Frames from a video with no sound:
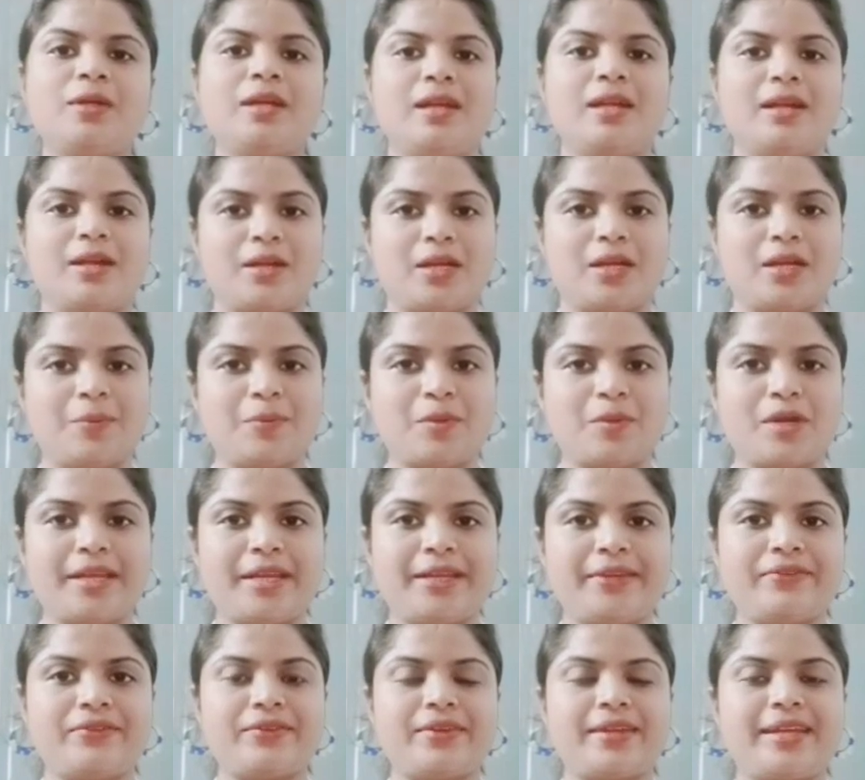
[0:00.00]
Good
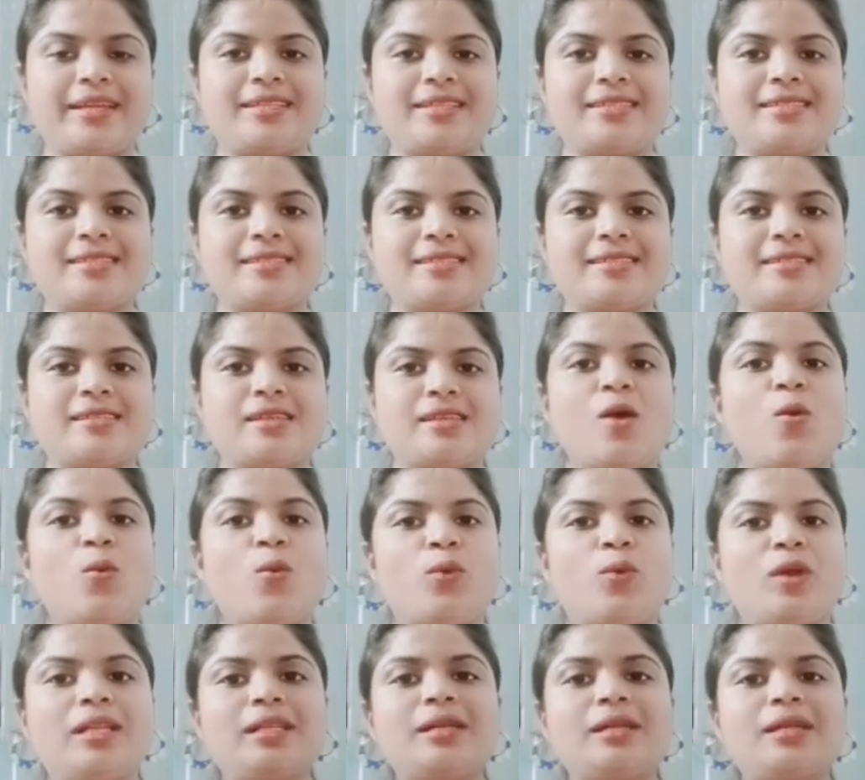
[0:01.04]
morning, friends.
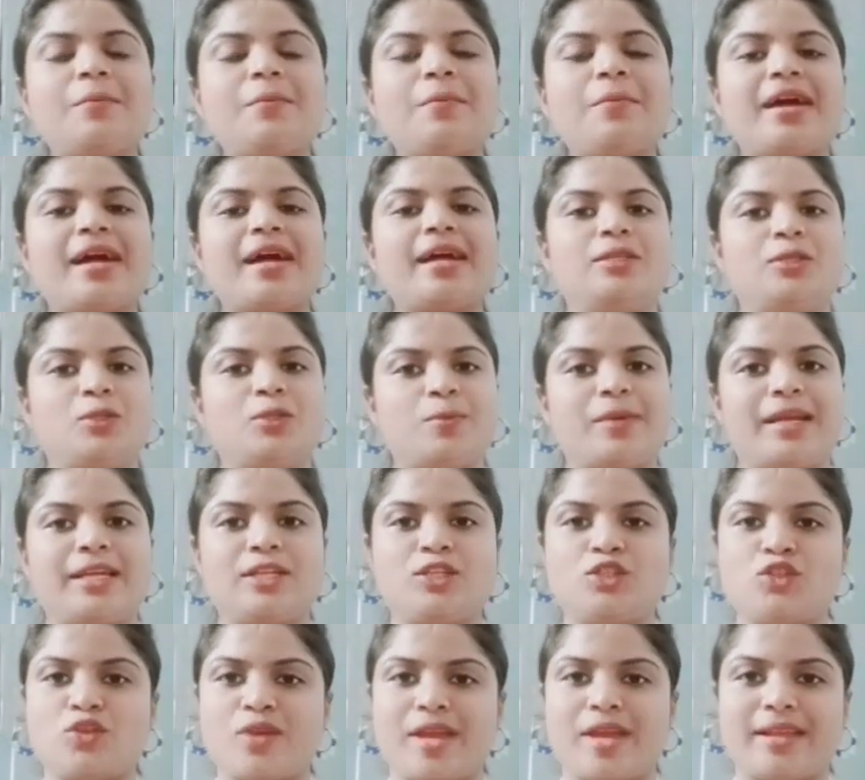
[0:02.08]
Welcome back to my
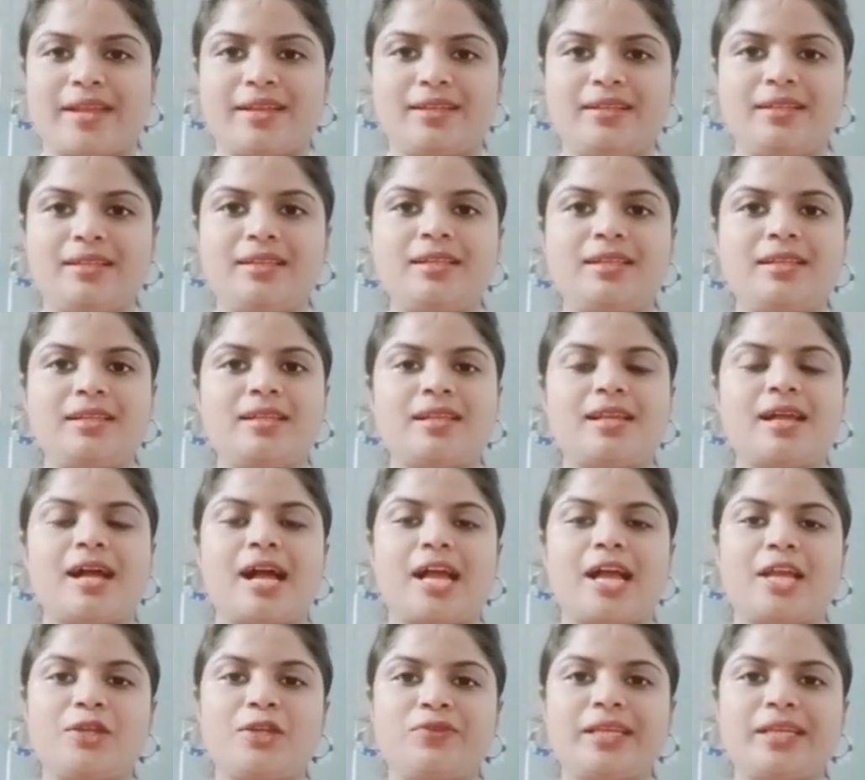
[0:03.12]
channel
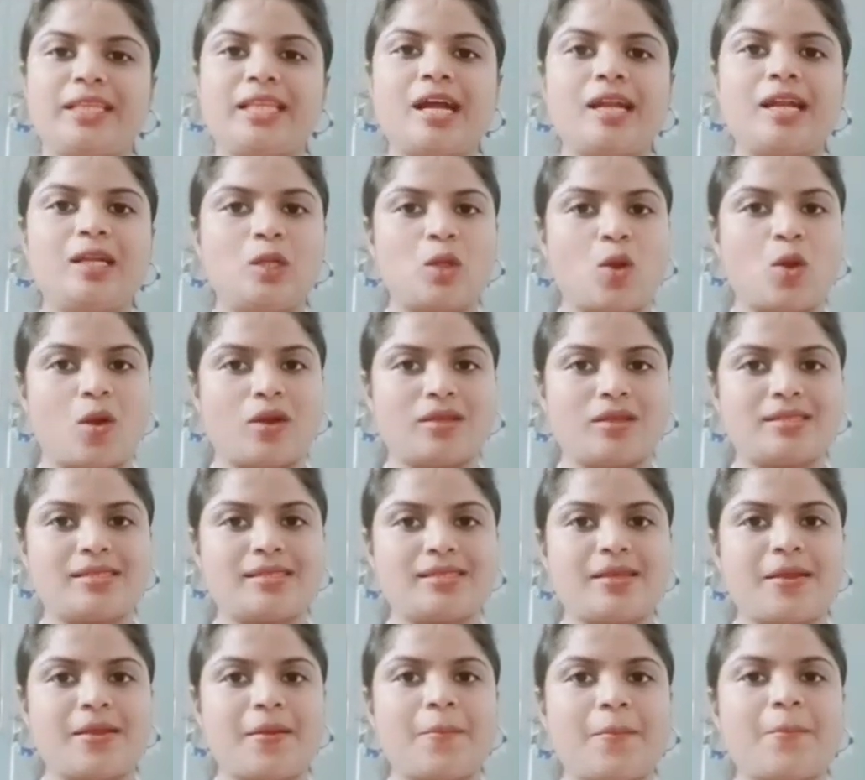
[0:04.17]
Ayurveda Talks.
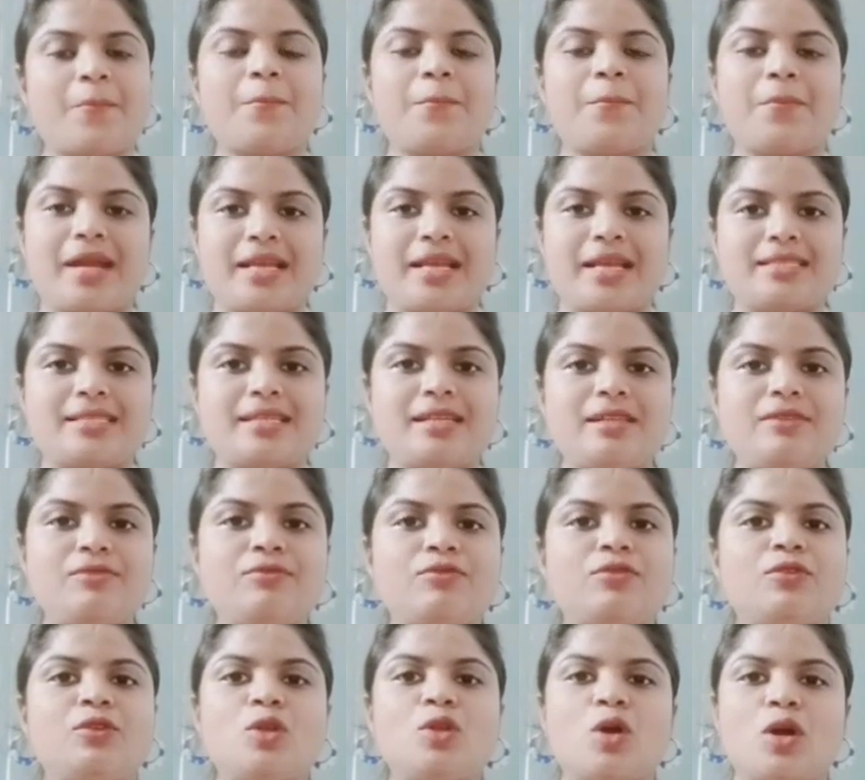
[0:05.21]
Myself,
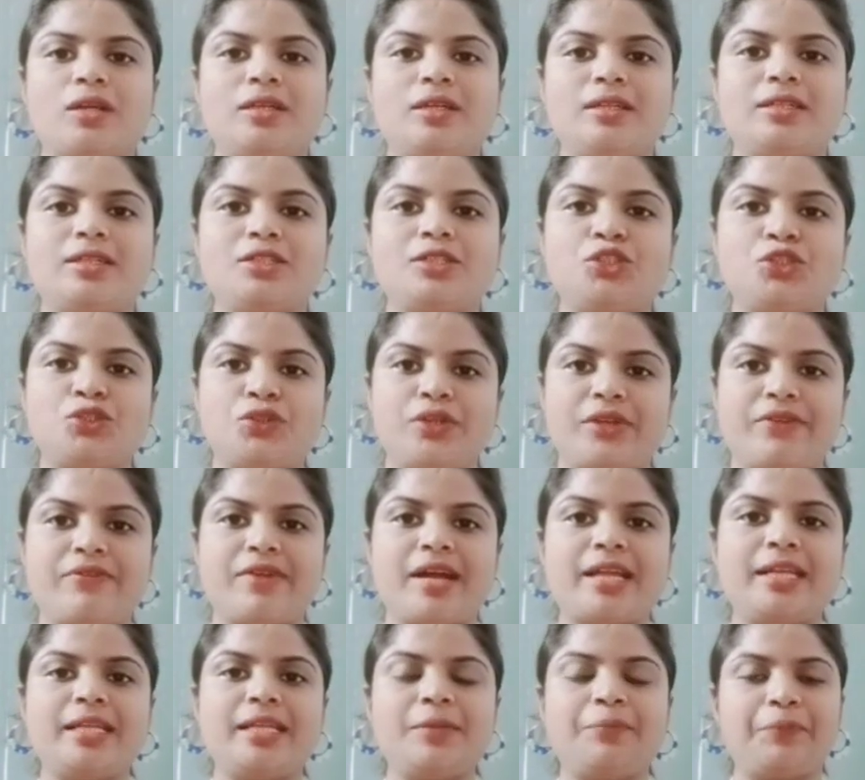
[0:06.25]
Dr.
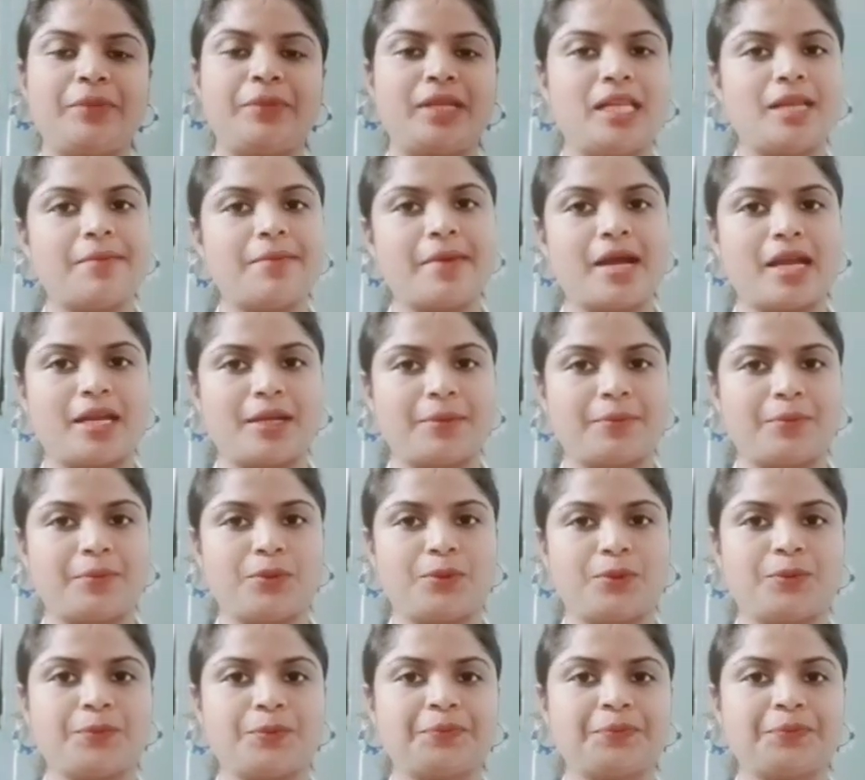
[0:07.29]
Shrivani Pillamarapu.